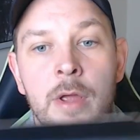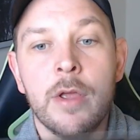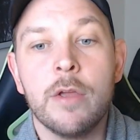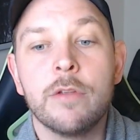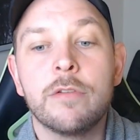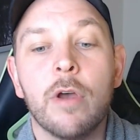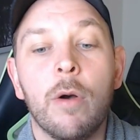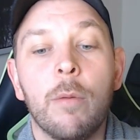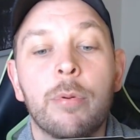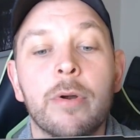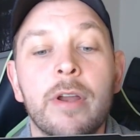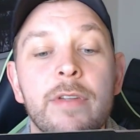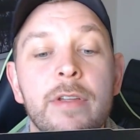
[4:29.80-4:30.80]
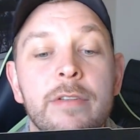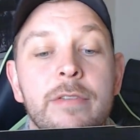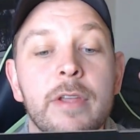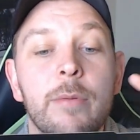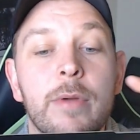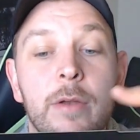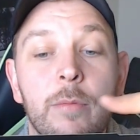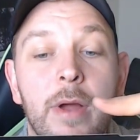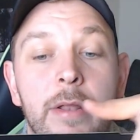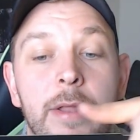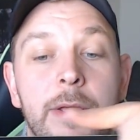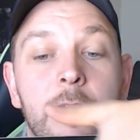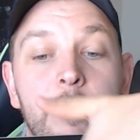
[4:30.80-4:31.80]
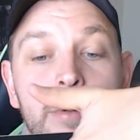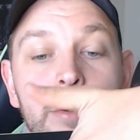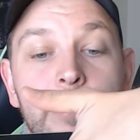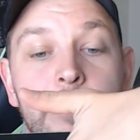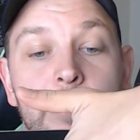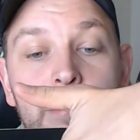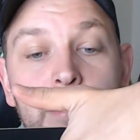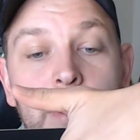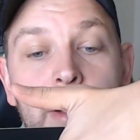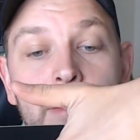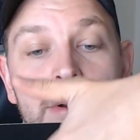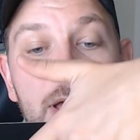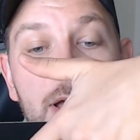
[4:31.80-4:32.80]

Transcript: So previously we had went like the Bluetooth route.